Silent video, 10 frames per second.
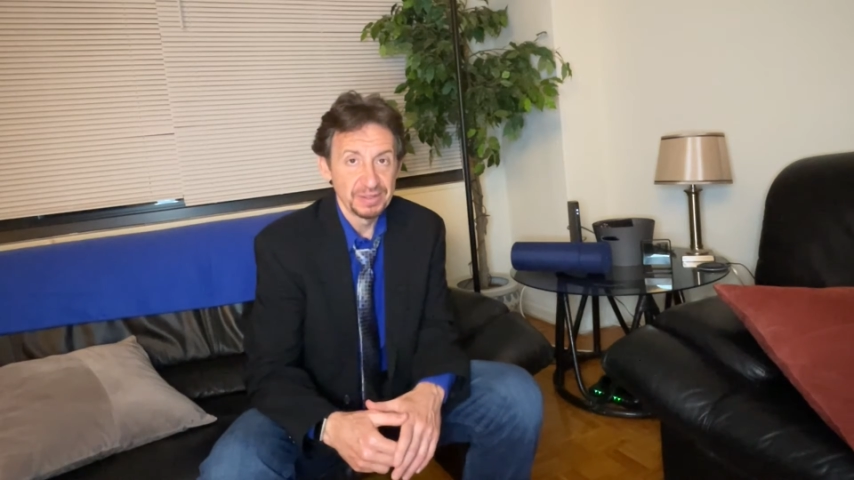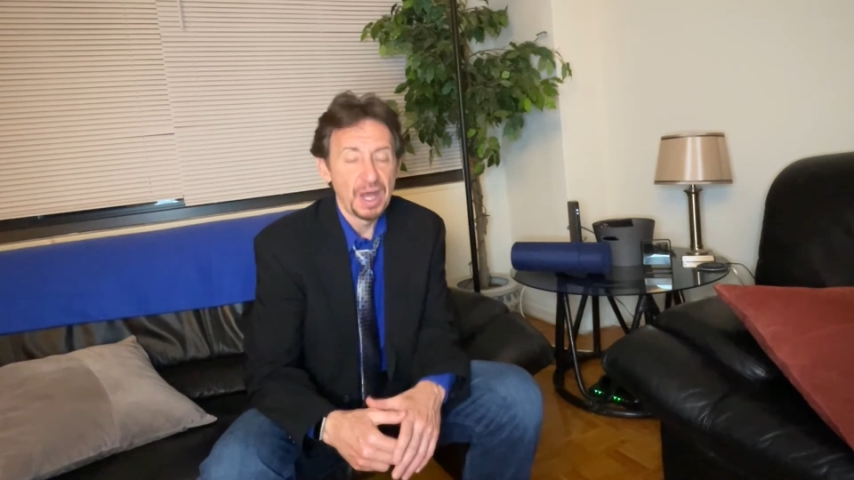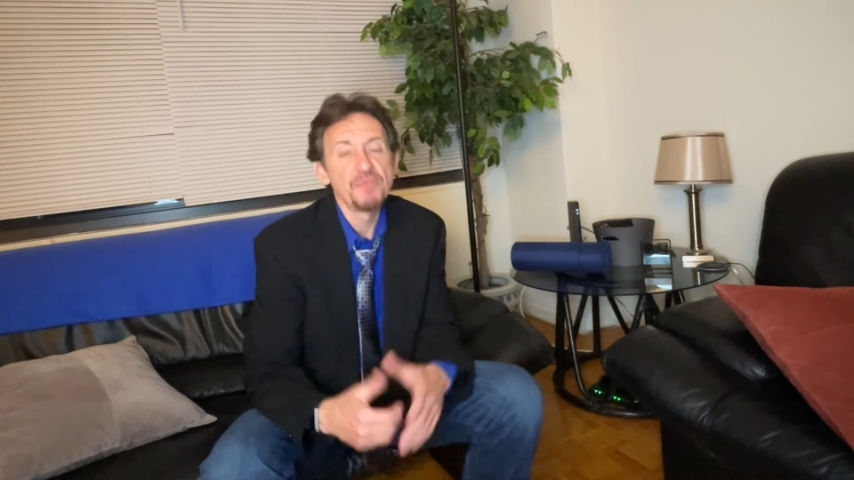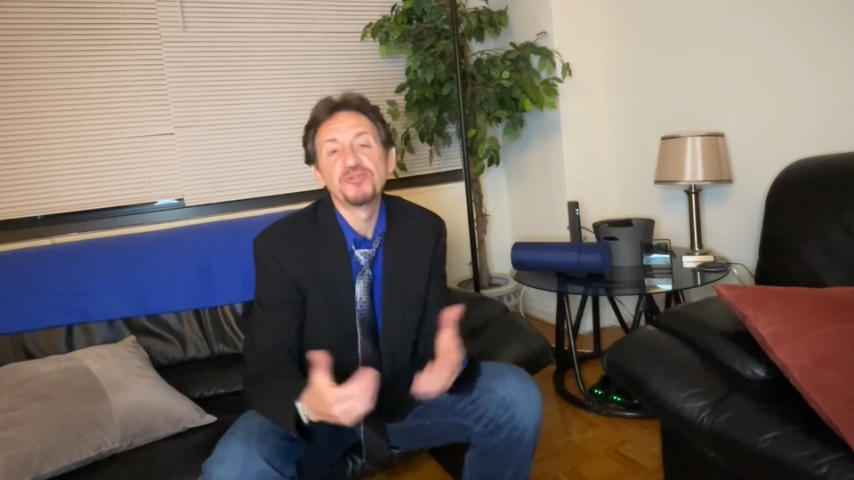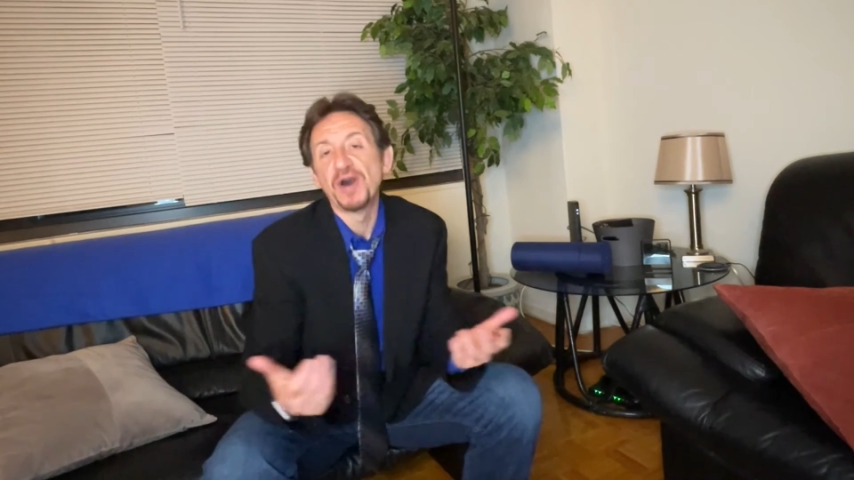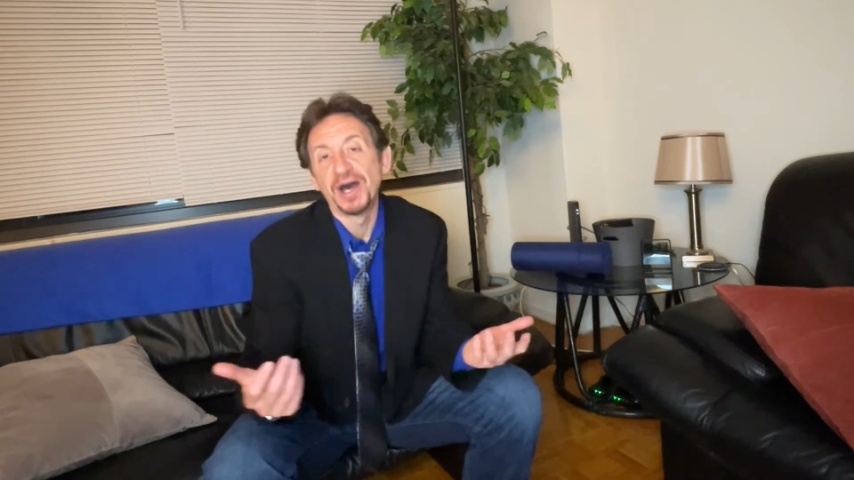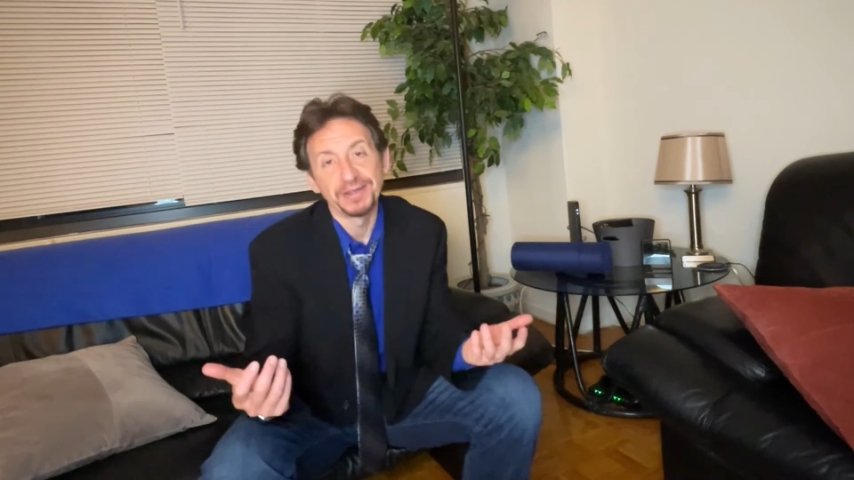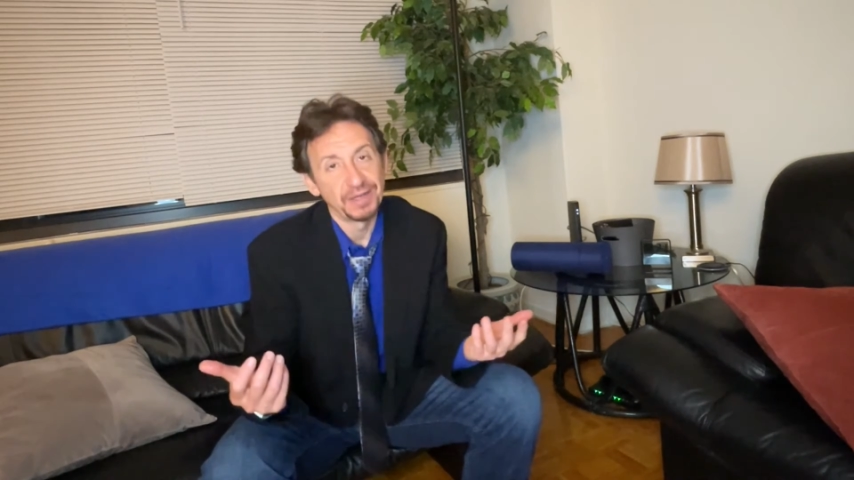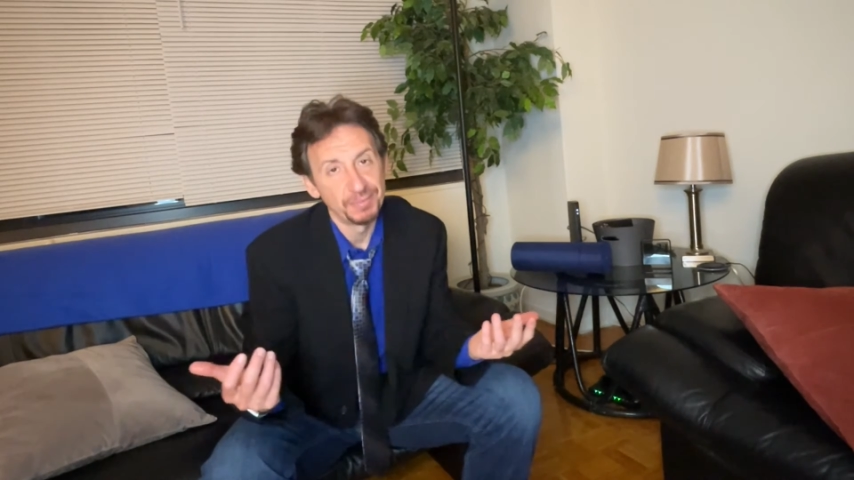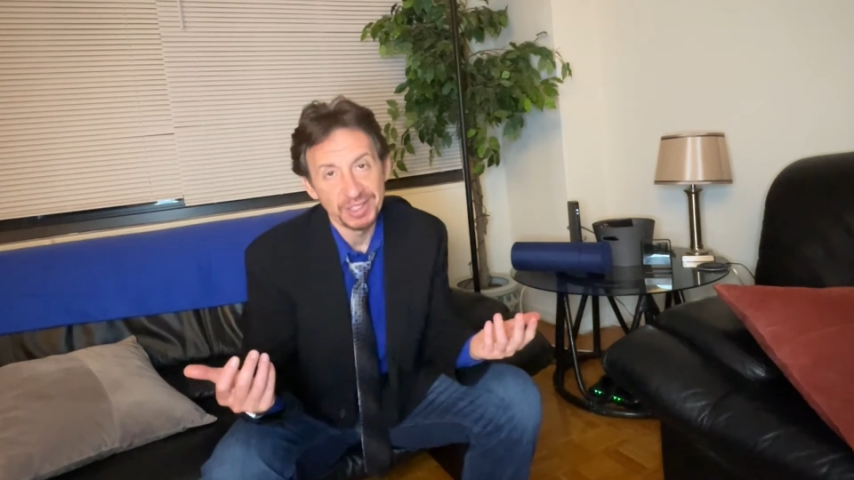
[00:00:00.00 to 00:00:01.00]
I'm
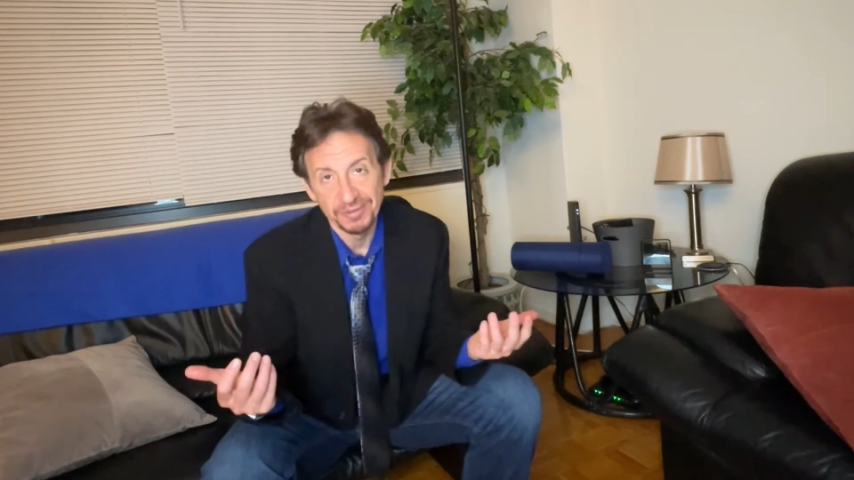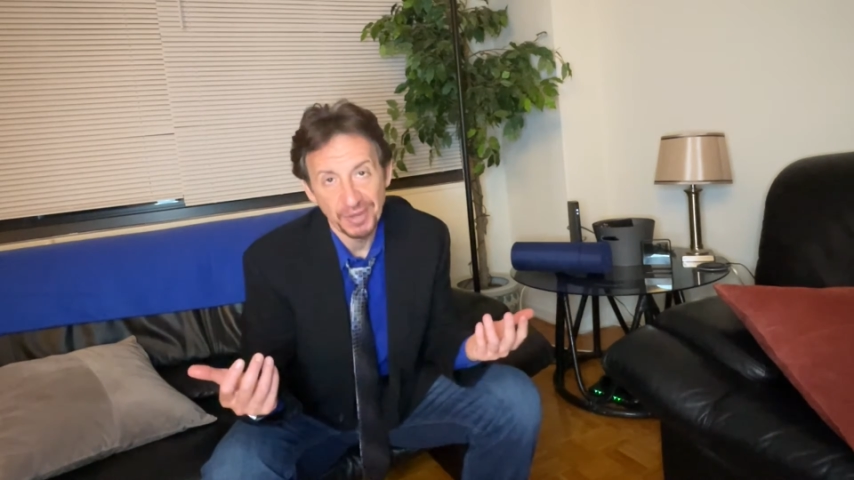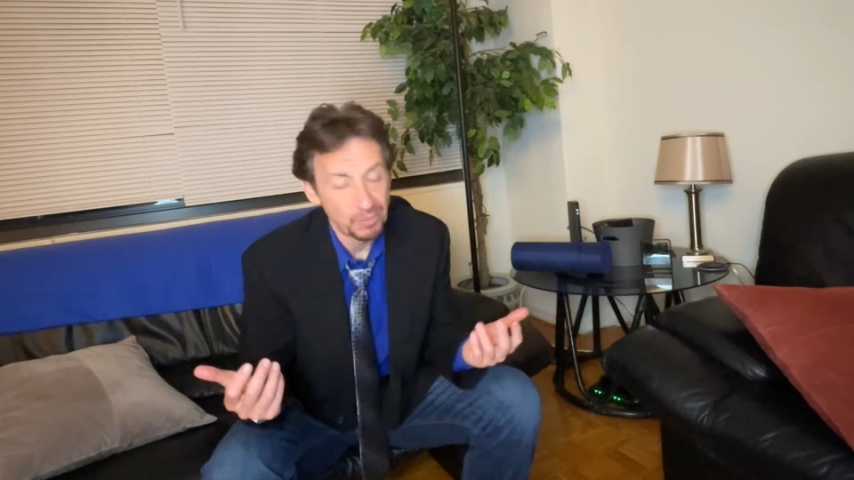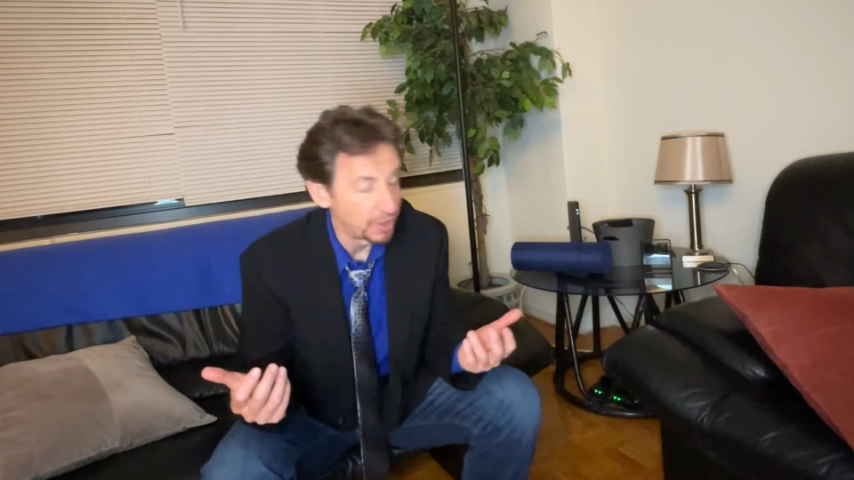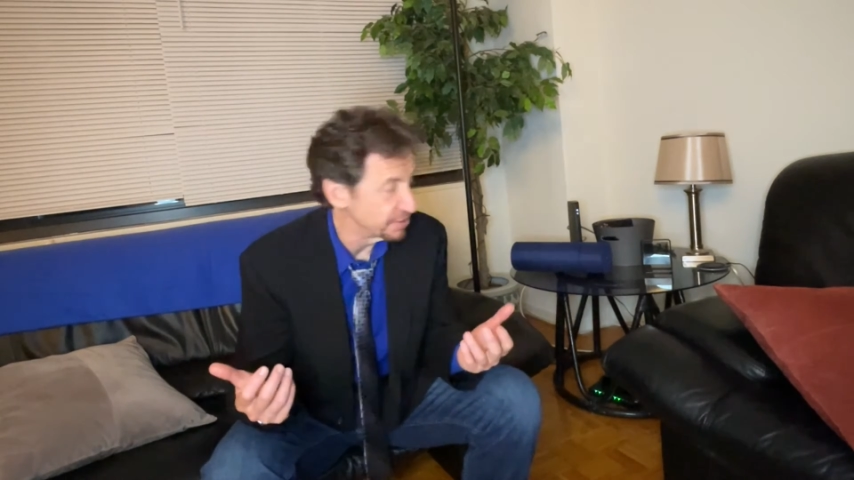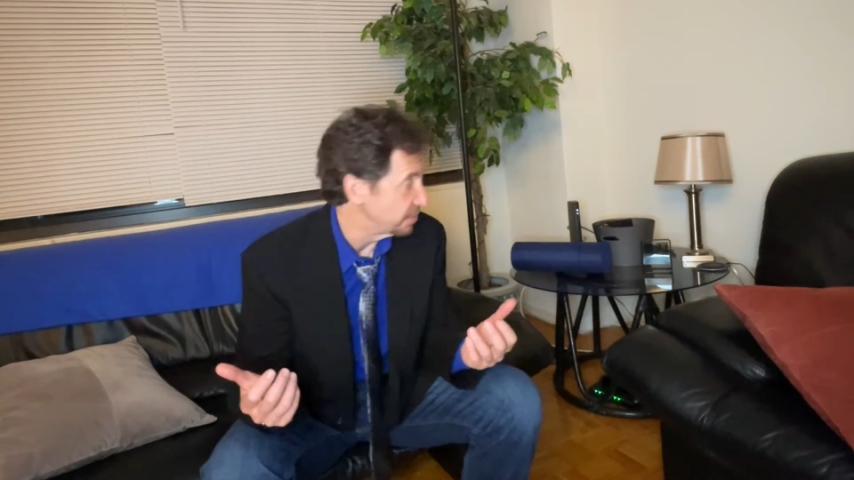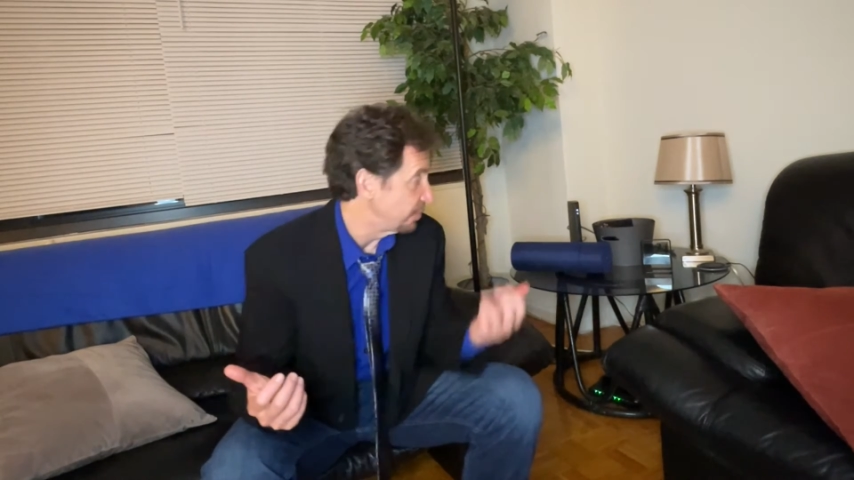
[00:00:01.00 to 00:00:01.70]
fine. I mean, if I wasn't,